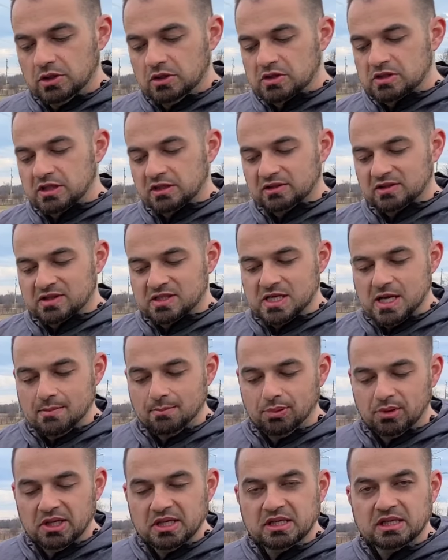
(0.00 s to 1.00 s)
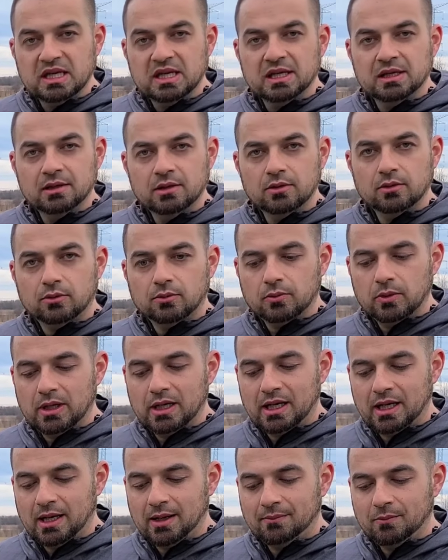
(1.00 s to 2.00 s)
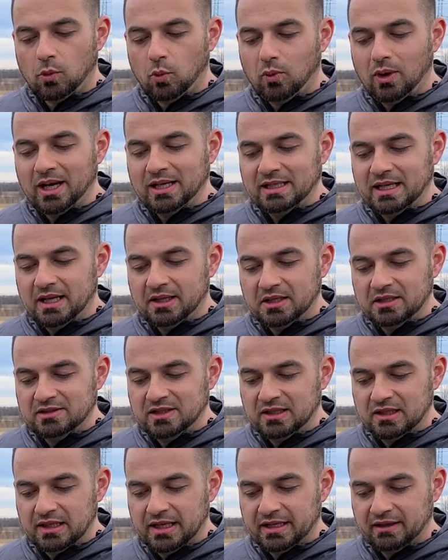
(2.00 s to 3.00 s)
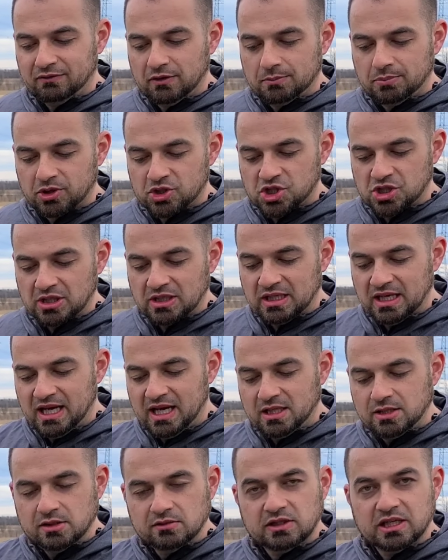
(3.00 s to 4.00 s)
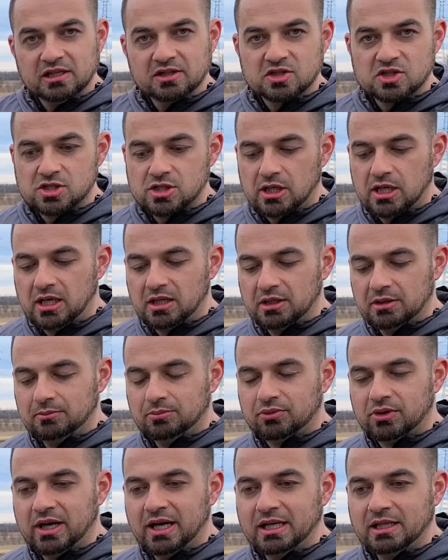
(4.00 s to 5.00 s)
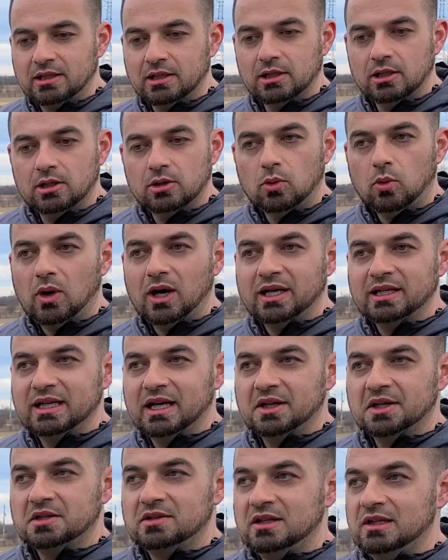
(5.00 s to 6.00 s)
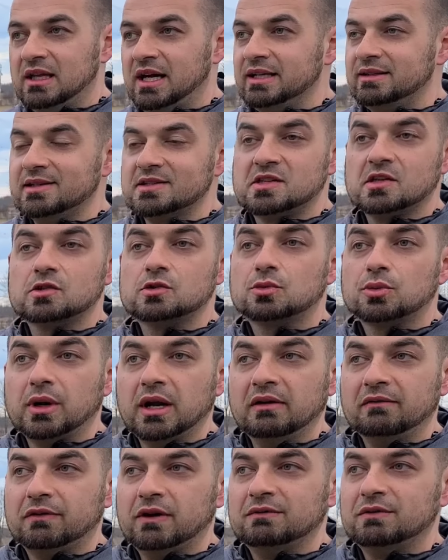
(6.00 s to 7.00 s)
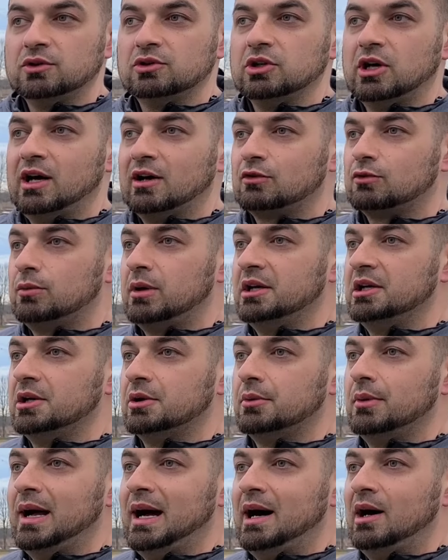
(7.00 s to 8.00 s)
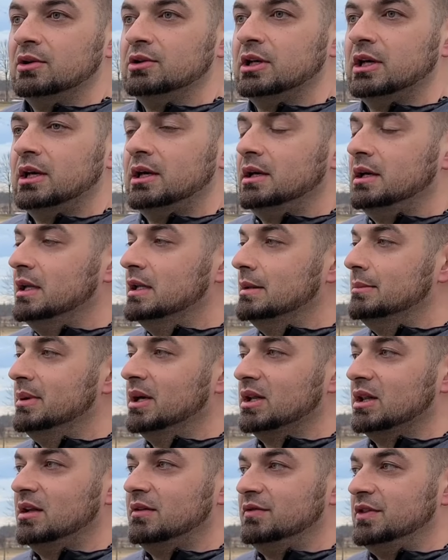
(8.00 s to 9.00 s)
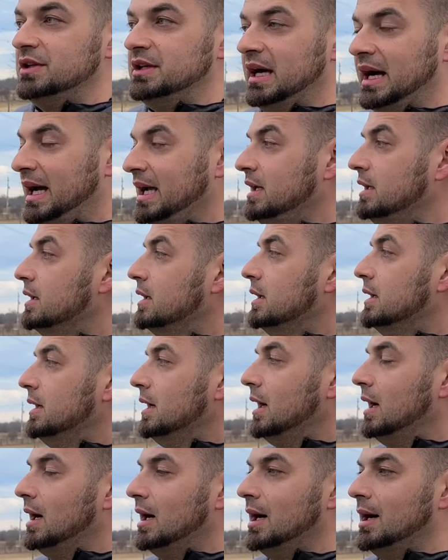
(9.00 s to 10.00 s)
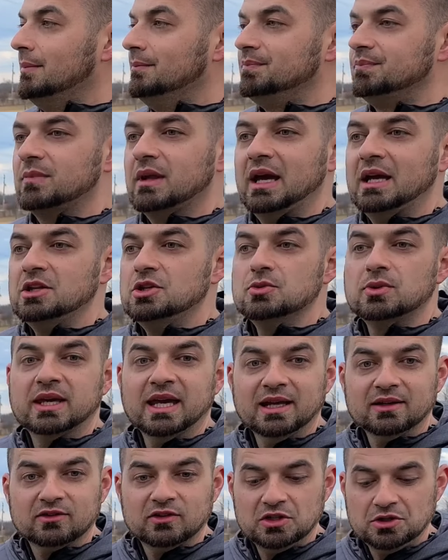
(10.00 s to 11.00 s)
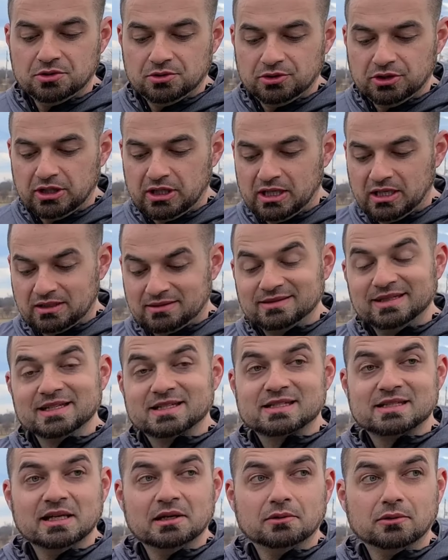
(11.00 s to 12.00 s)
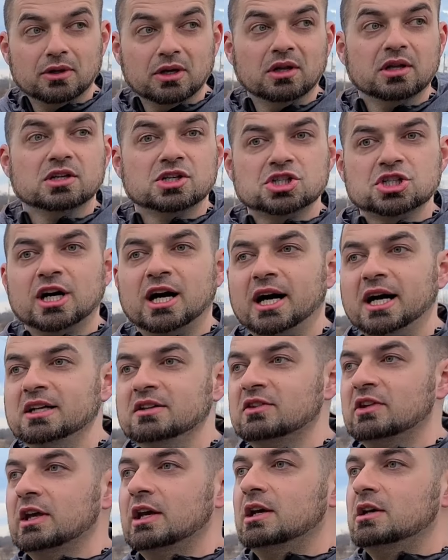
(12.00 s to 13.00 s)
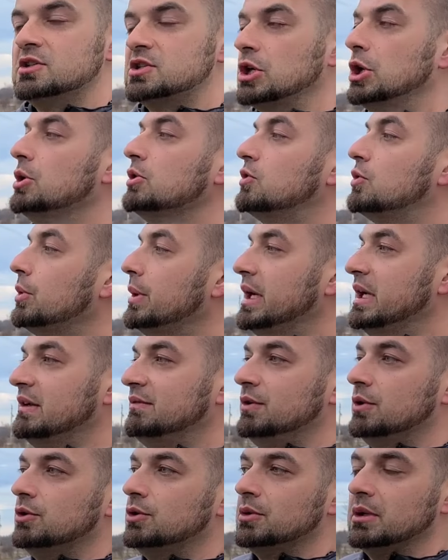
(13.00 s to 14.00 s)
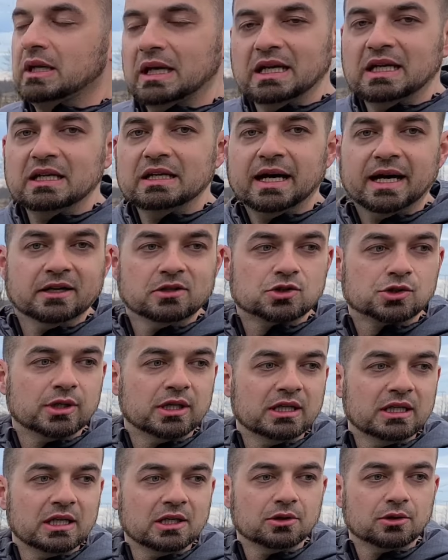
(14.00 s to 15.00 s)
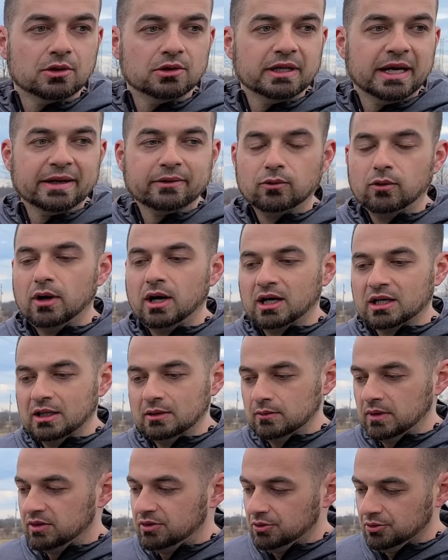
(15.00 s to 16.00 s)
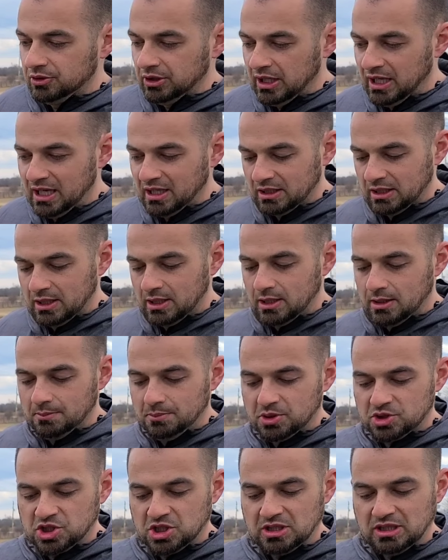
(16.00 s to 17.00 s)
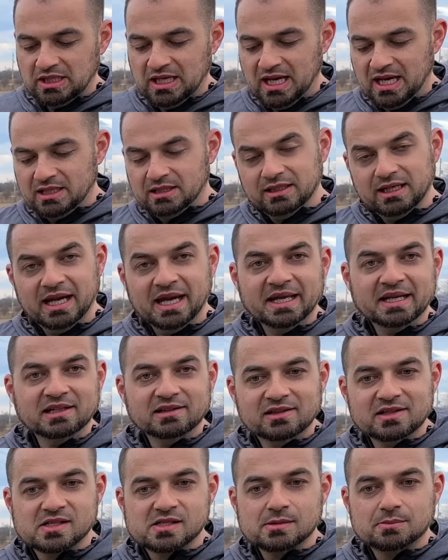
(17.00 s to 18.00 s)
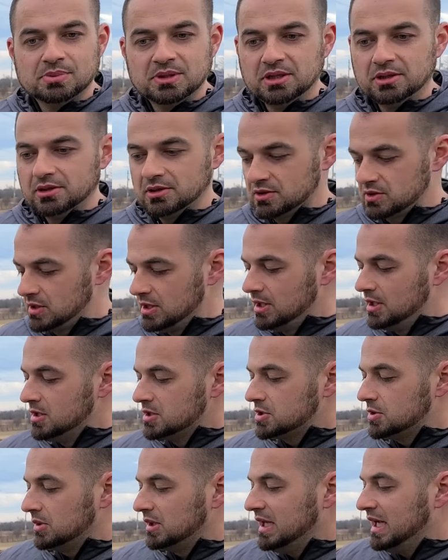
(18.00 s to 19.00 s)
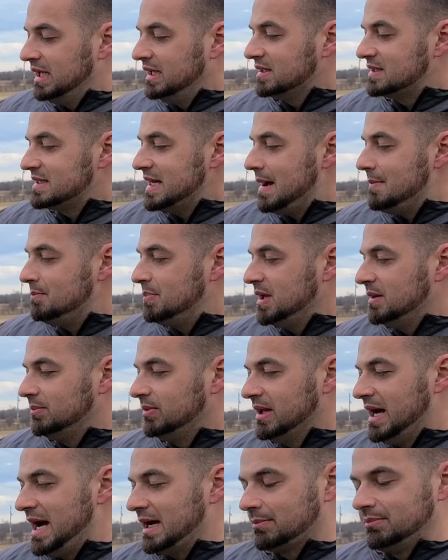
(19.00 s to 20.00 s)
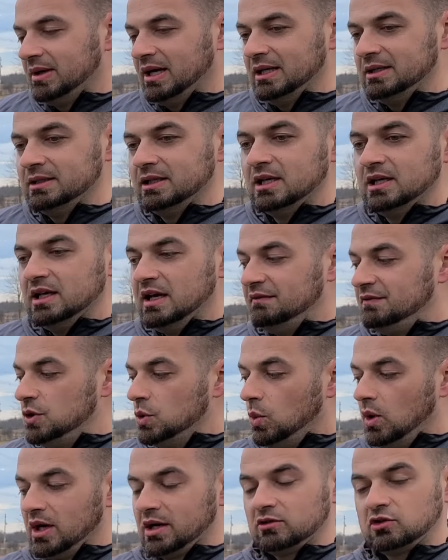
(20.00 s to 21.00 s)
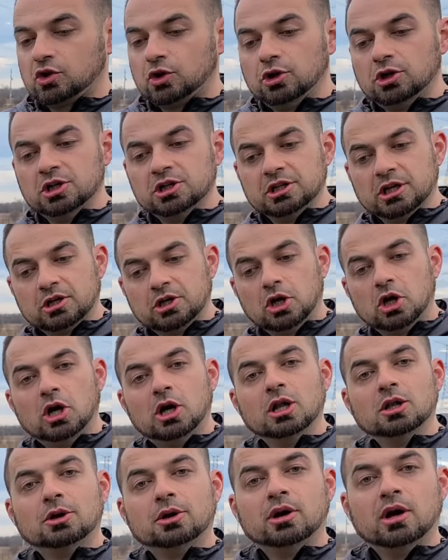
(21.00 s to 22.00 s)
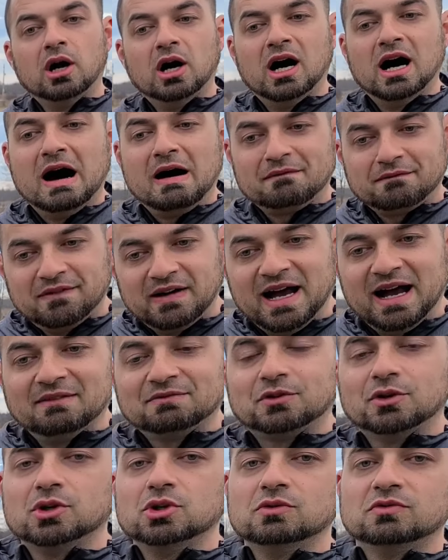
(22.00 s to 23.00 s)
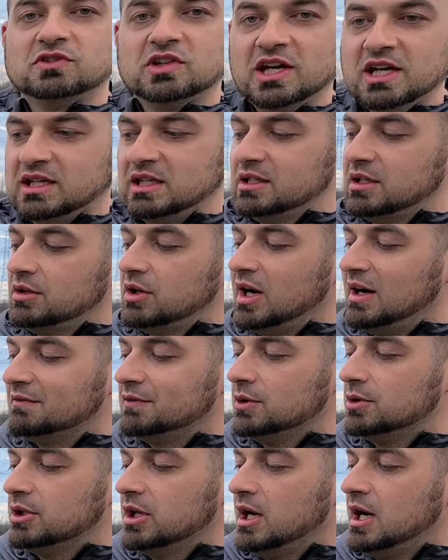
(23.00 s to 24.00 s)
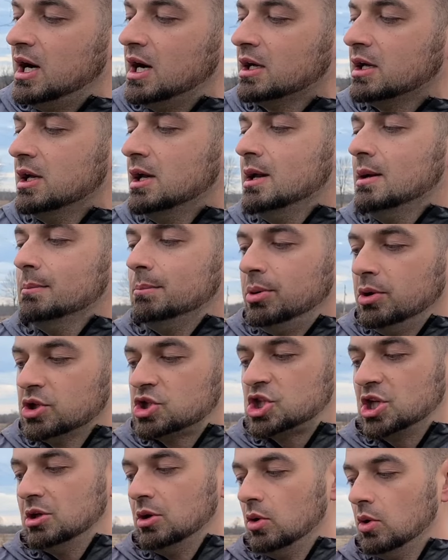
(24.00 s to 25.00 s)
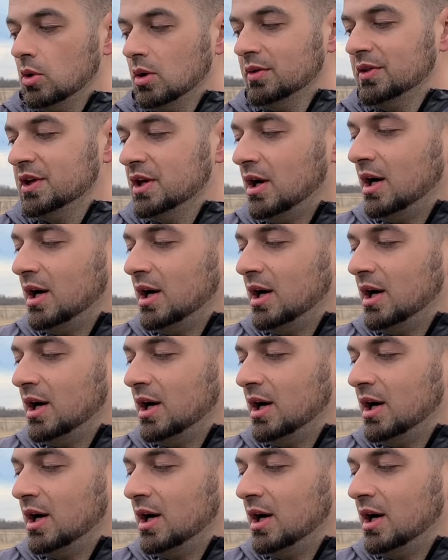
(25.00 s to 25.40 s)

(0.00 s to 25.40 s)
you start to see a blinking white LED light. If you push it again, you get a solid bright white LED light. This is great for if your dog's running around in the middle of the night and you can't see your dog. This thing really shines, so it's great if you're doing any night training or night walking with your dog. Push it again and it disappears. So again, it's that big black button. If you want to turn the collar off after you've taken it off your dog, push and hold the